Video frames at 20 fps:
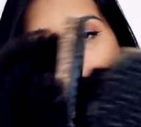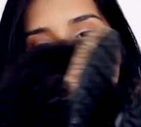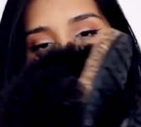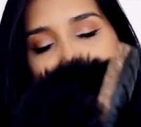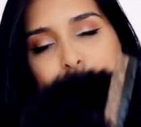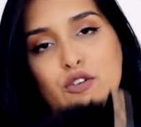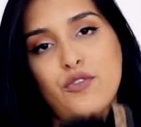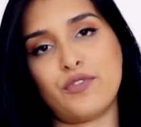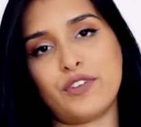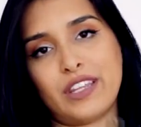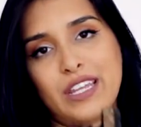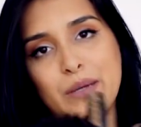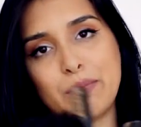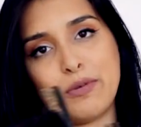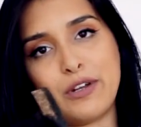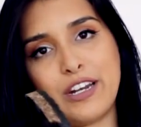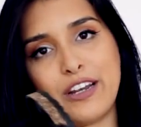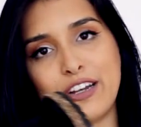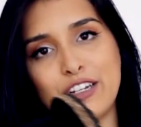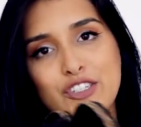if I don't feel like
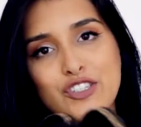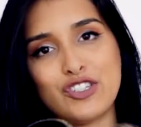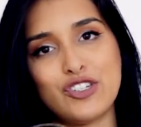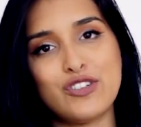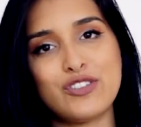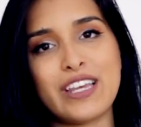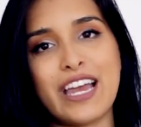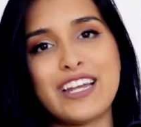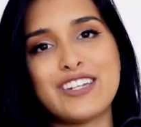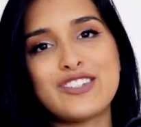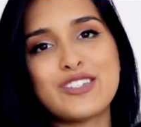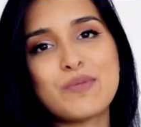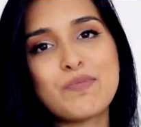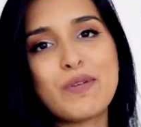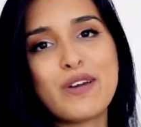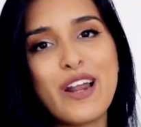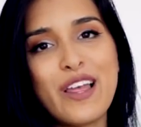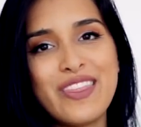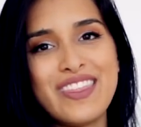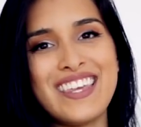putting on shoes, I just
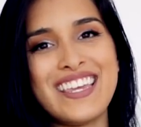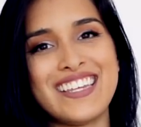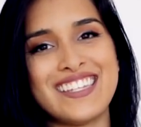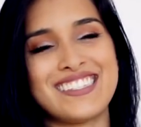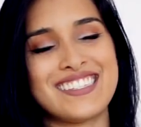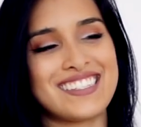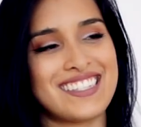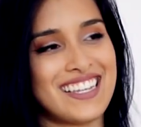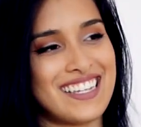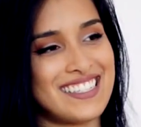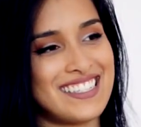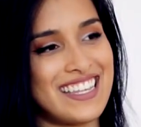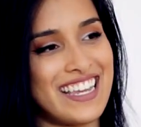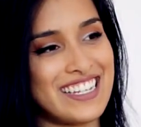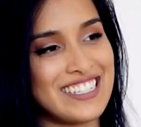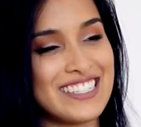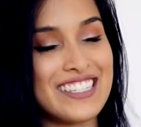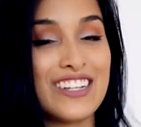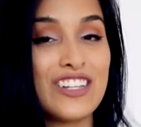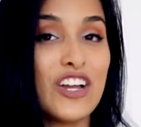put on these because they
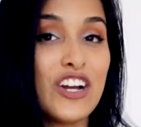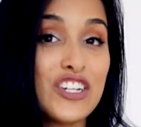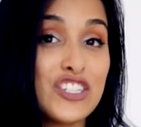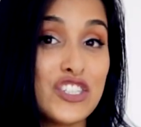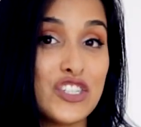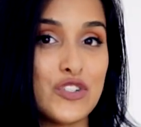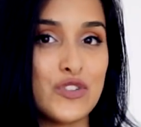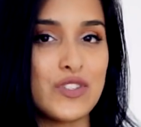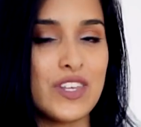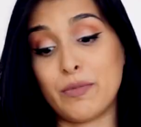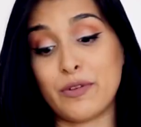still are shoes.